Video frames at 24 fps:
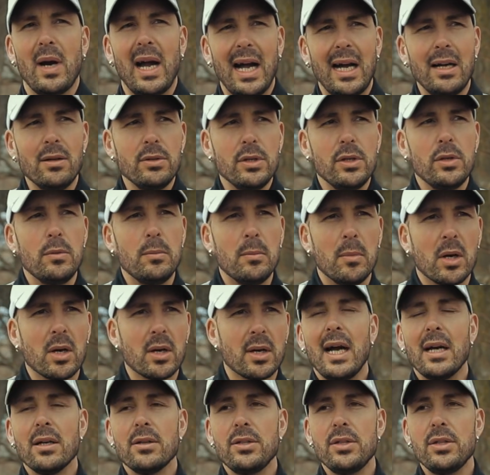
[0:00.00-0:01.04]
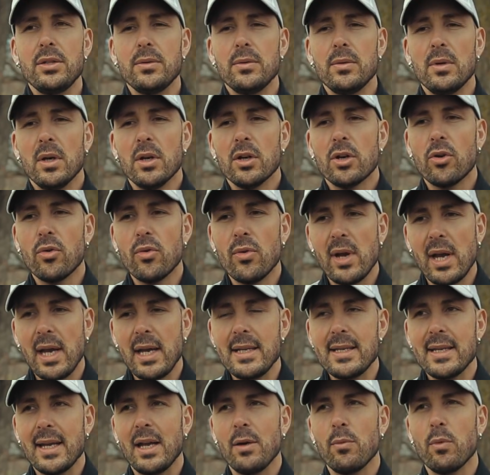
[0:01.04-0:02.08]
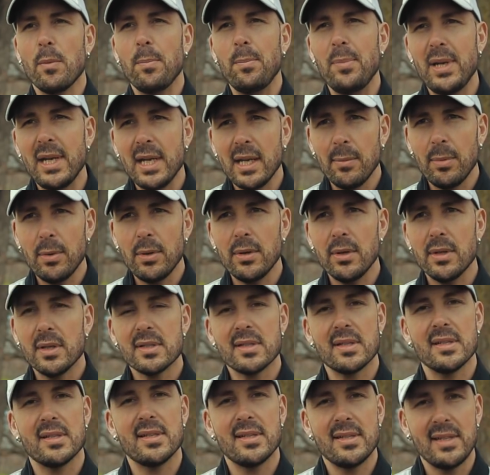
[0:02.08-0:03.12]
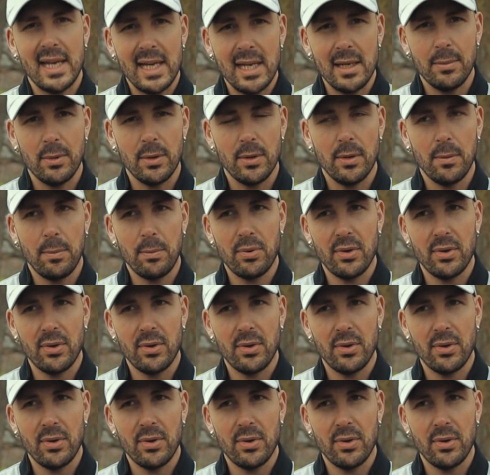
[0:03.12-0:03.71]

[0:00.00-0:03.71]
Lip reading: How do you create a repeatable, sustainable,